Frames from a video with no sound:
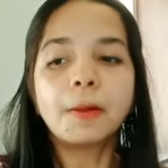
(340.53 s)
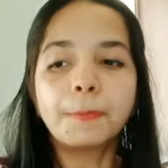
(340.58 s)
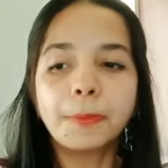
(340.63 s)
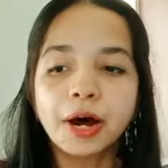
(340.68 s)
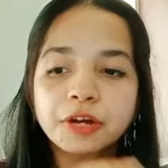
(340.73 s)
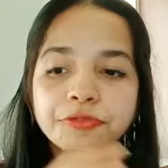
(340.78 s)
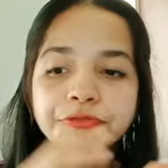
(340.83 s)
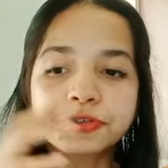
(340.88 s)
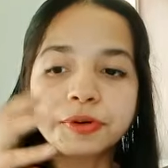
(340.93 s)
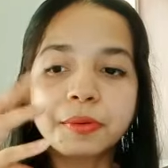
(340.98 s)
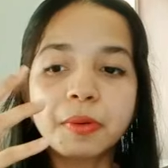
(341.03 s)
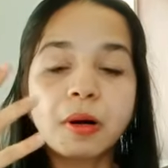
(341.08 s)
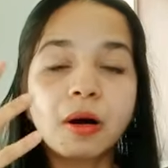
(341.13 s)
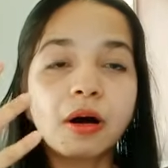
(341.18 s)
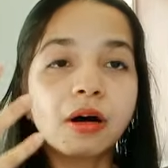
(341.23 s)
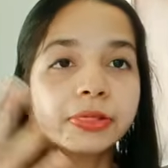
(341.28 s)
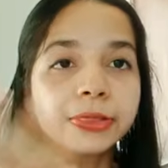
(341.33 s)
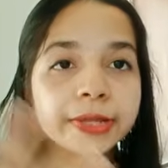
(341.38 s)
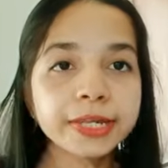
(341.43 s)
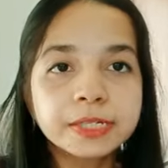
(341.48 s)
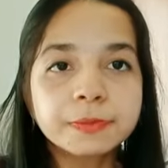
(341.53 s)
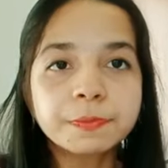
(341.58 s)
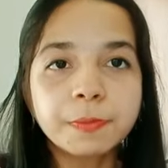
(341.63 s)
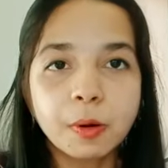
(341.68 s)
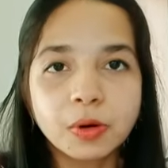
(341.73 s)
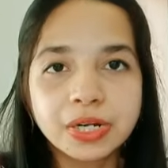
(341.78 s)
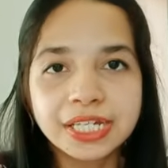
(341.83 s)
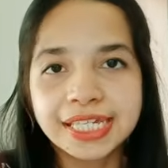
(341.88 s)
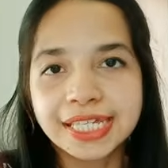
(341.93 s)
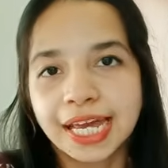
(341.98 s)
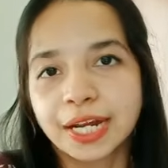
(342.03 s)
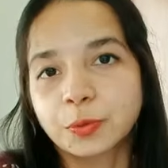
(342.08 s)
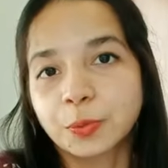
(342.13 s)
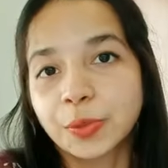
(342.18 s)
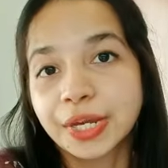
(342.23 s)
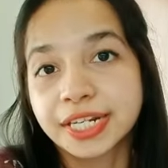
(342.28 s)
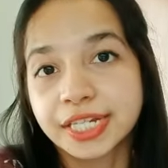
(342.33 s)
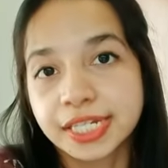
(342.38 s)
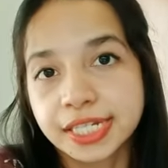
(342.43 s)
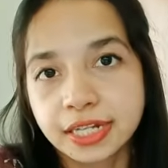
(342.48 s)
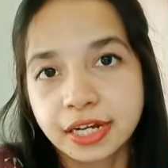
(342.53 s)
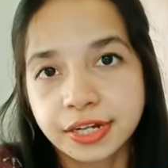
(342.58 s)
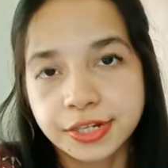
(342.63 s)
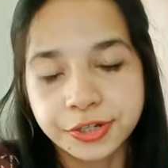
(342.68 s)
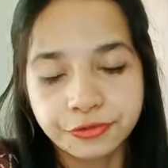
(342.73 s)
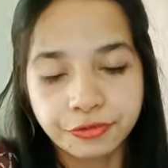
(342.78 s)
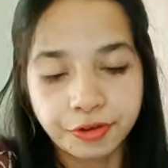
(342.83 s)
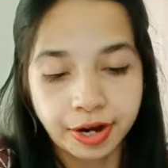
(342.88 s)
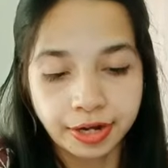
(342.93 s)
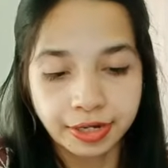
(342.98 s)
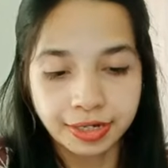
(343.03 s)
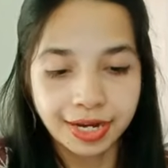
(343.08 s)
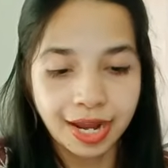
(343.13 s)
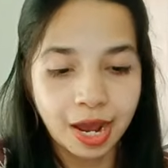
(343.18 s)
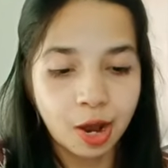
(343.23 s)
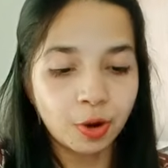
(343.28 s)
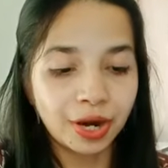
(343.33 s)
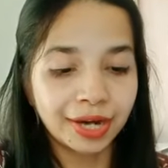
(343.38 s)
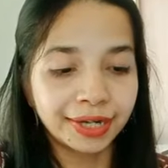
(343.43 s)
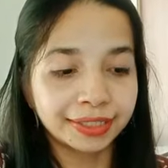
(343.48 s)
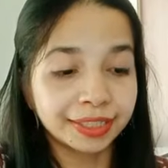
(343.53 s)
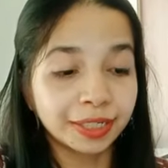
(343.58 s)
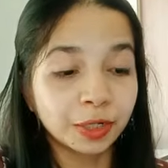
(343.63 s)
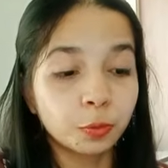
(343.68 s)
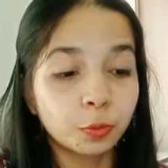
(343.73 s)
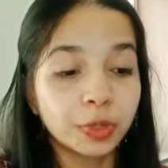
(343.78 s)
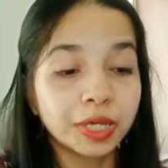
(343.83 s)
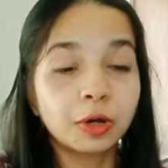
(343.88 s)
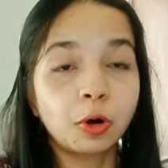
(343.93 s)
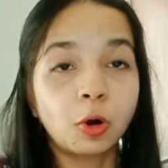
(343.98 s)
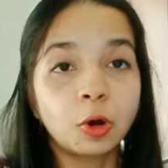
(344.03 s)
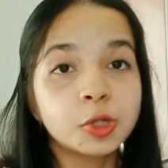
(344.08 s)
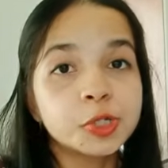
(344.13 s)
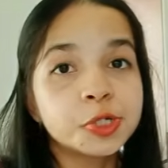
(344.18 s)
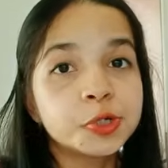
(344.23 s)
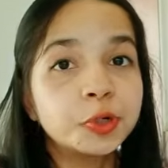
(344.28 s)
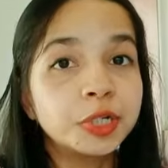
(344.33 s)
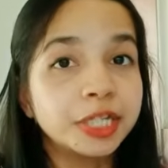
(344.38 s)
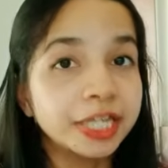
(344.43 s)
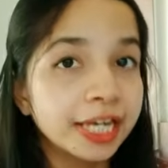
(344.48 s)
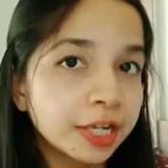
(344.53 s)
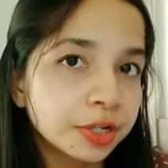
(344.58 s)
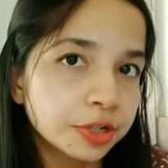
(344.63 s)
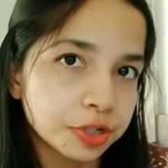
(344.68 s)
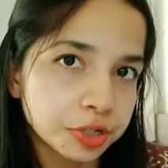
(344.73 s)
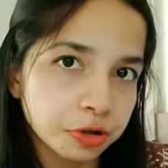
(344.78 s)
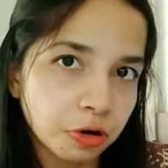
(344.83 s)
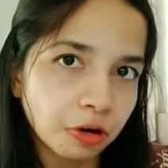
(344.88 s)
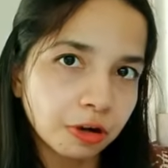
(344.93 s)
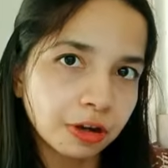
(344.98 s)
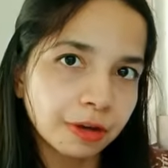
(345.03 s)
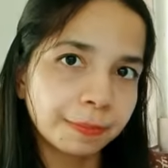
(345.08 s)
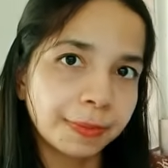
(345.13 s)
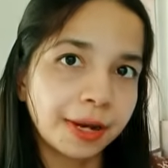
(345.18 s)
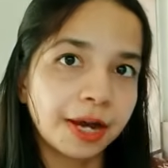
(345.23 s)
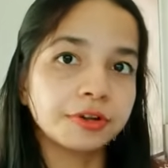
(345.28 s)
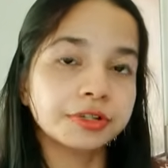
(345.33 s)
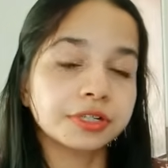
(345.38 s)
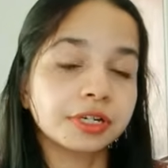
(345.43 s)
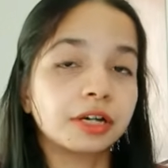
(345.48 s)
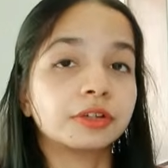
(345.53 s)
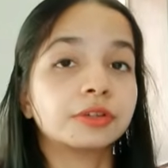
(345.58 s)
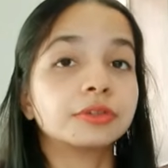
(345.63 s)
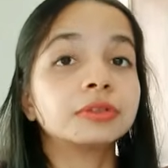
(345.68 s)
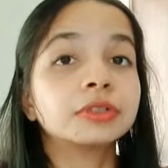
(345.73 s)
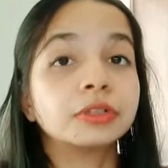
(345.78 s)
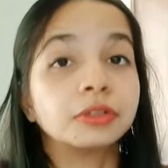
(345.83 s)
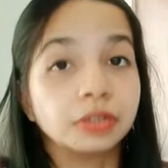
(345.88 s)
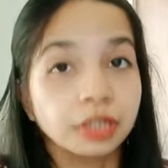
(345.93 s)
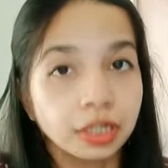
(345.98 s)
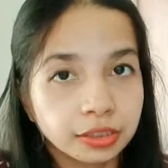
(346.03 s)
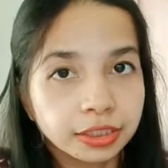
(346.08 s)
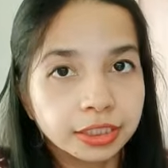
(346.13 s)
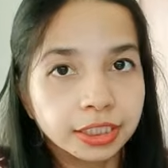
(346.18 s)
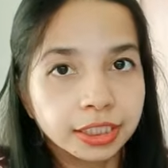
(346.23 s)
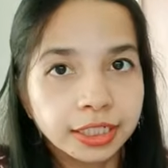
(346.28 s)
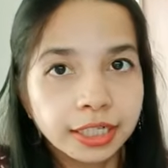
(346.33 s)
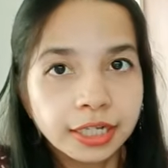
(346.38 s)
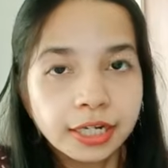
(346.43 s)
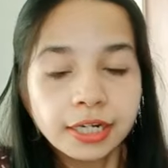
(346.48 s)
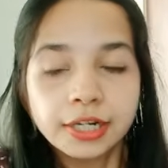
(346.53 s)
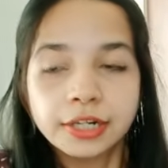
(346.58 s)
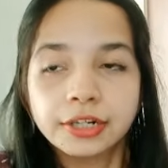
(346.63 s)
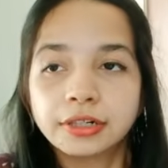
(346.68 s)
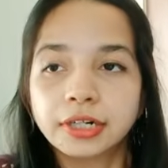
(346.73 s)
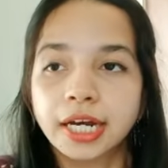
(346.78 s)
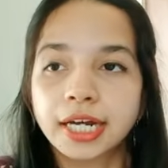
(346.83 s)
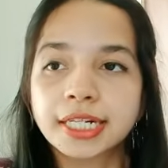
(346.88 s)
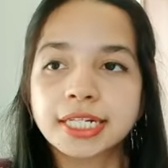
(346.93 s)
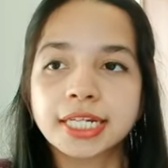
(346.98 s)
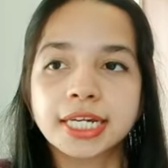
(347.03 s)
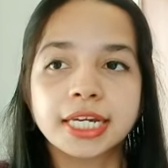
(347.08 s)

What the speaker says: Apart from all these poets that we discussed right now, I think we also need to talk about Arun Kolatkar, right?